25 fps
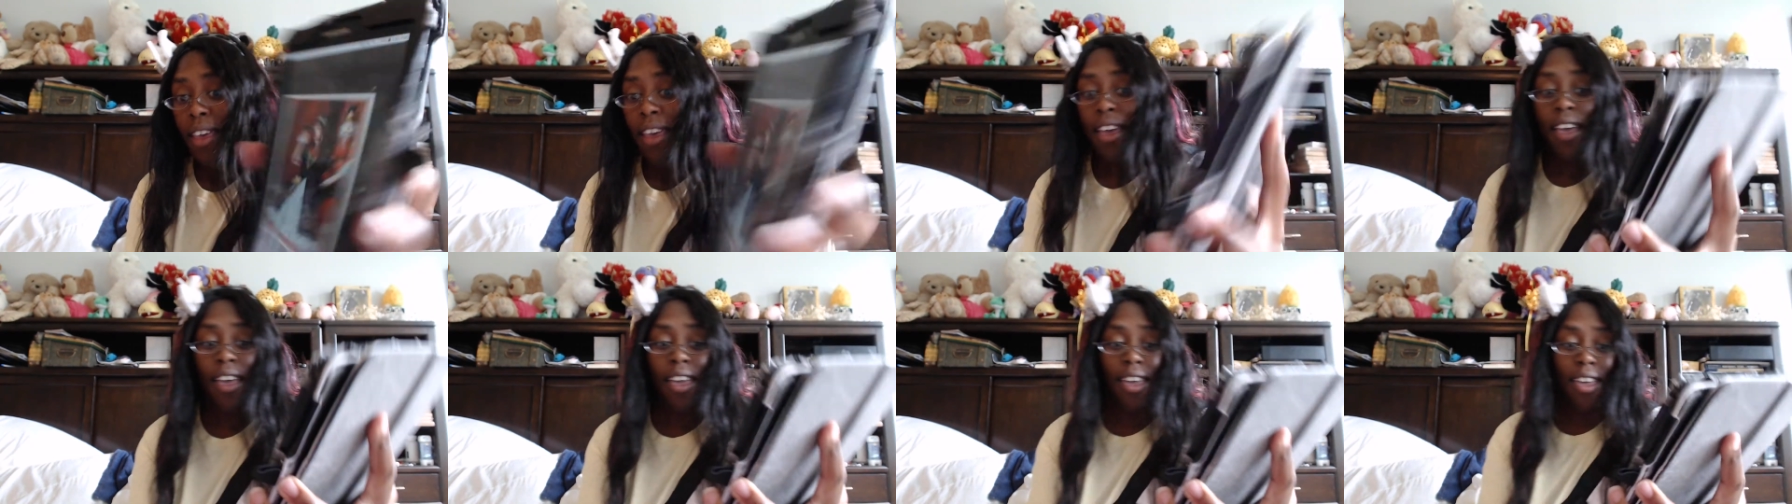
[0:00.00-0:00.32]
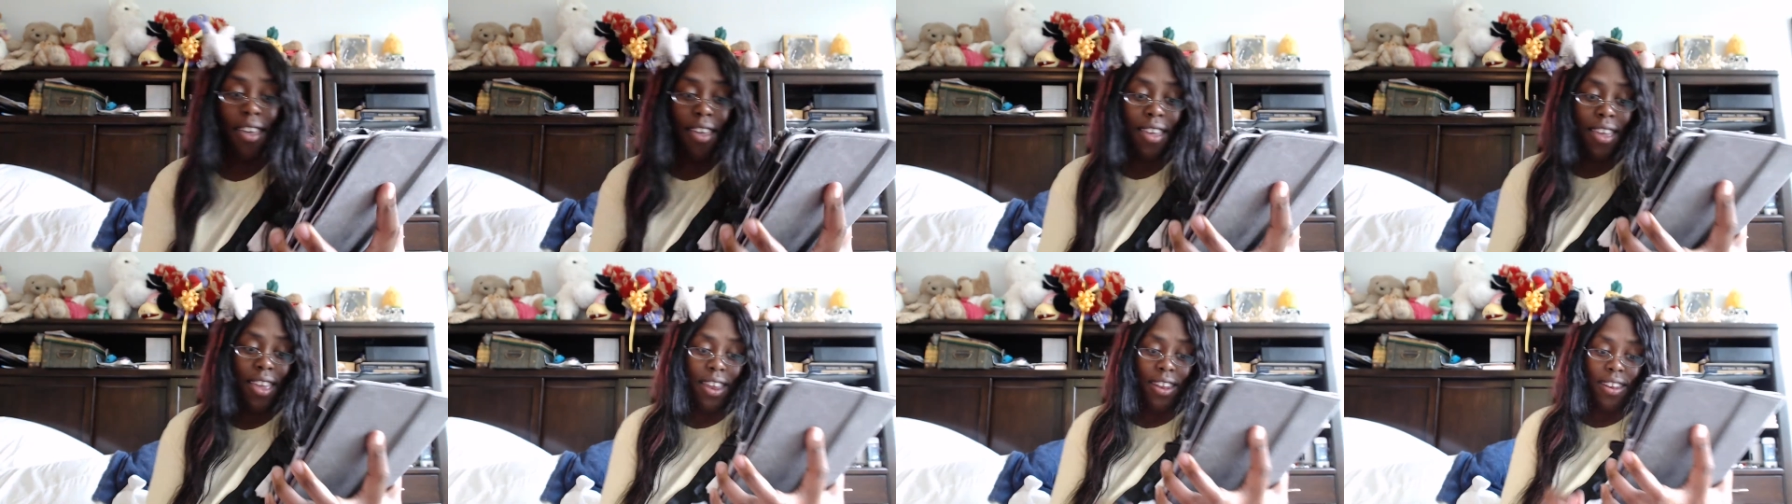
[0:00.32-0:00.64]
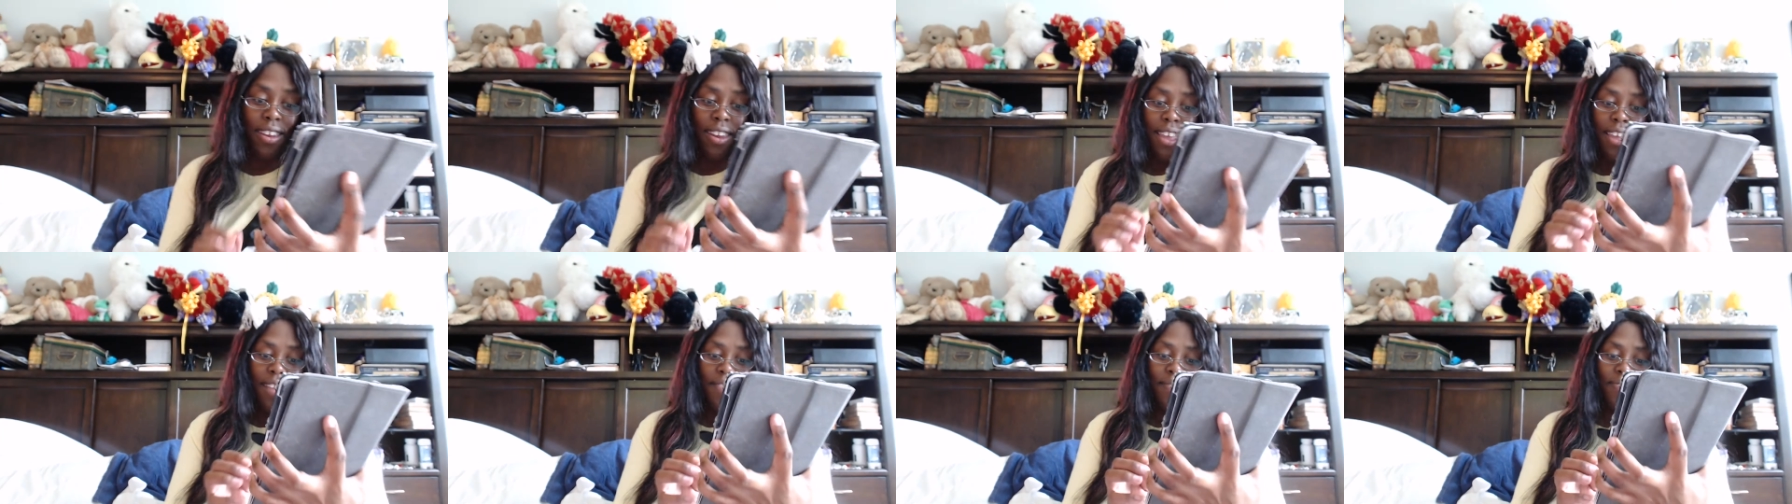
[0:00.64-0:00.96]
And
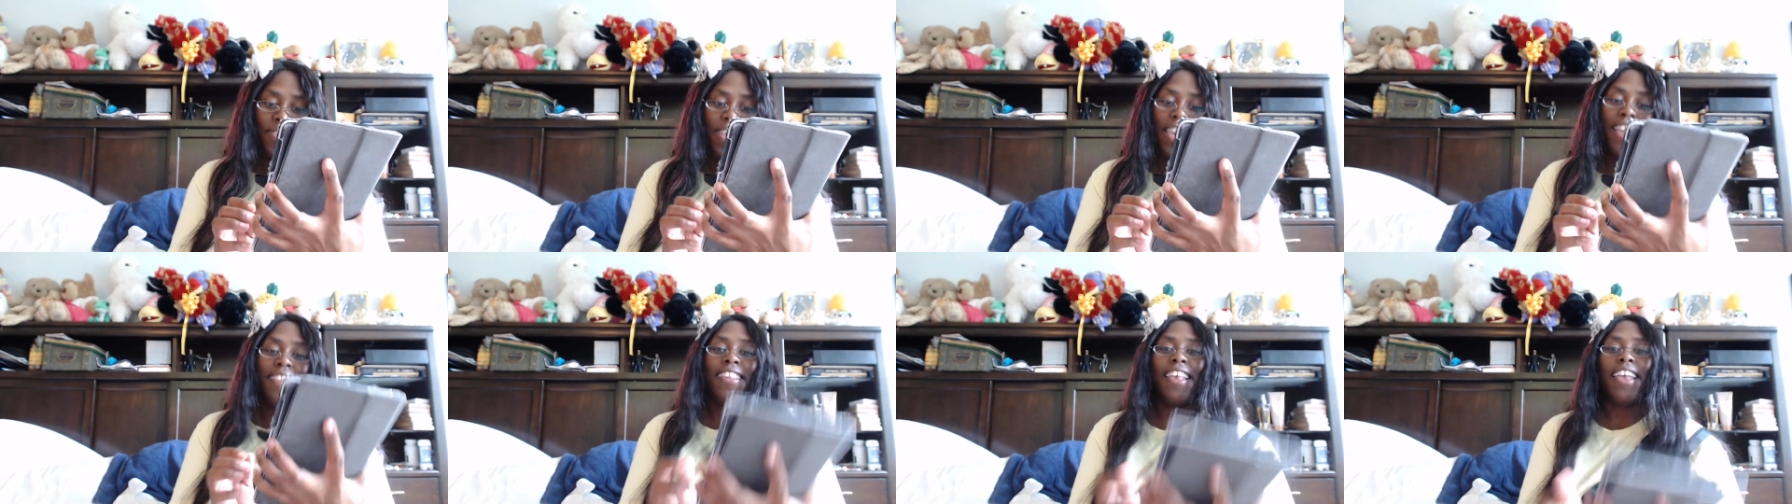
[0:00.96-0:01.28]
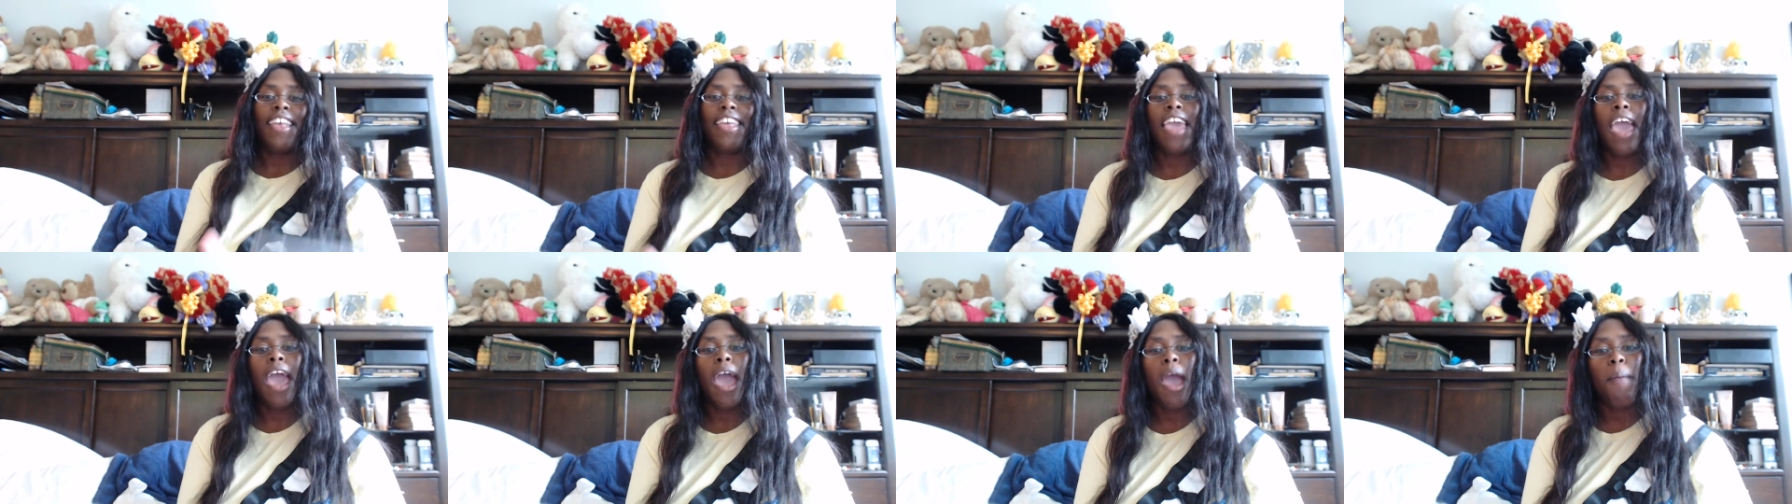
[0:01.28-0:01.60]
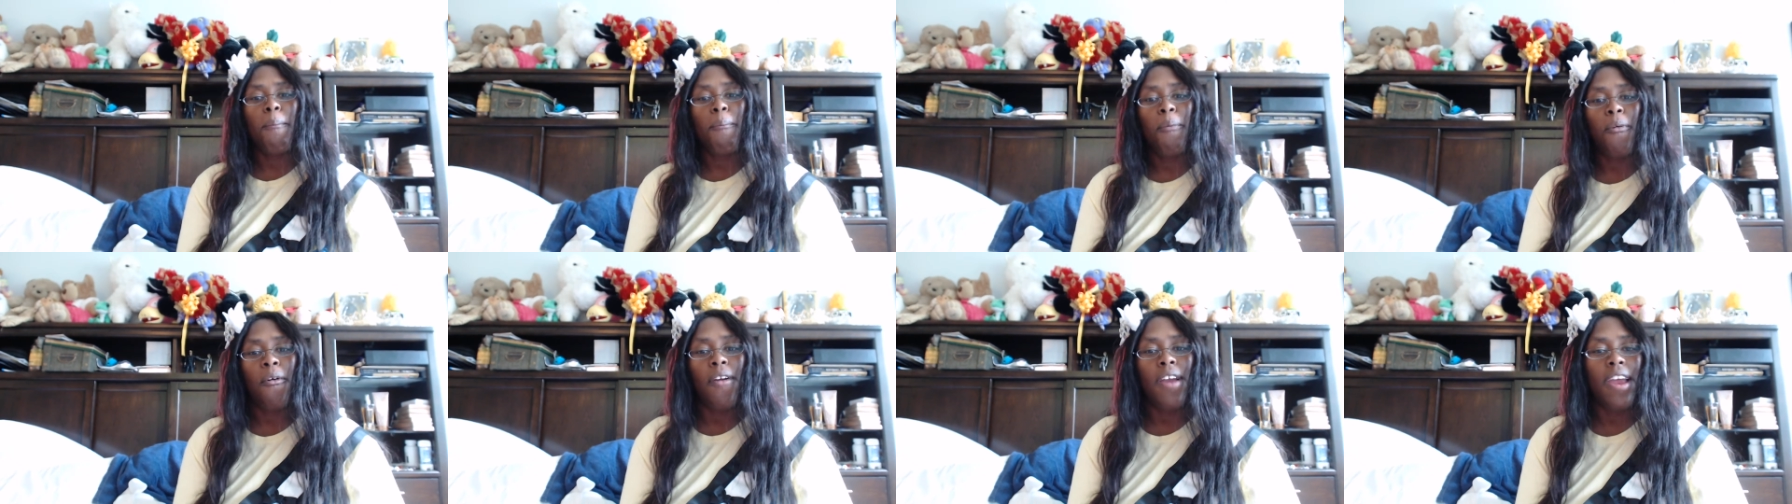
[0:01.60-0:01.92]
it's a
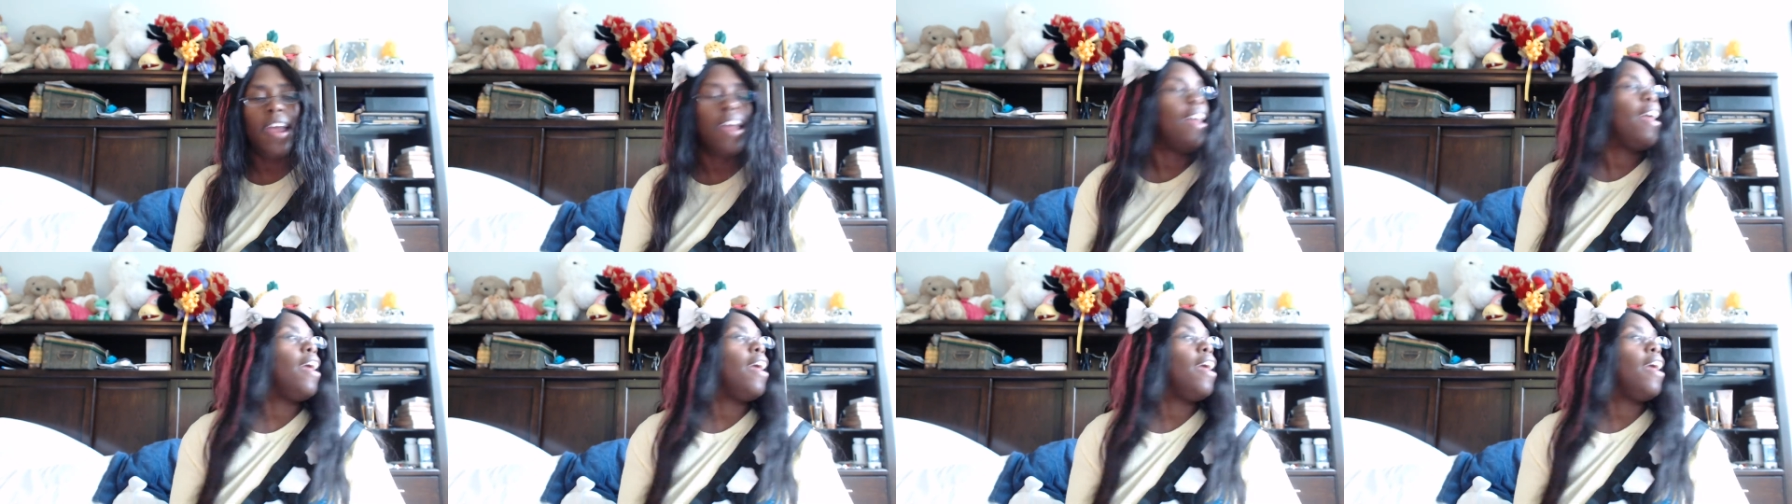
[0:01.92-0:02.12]
cat print.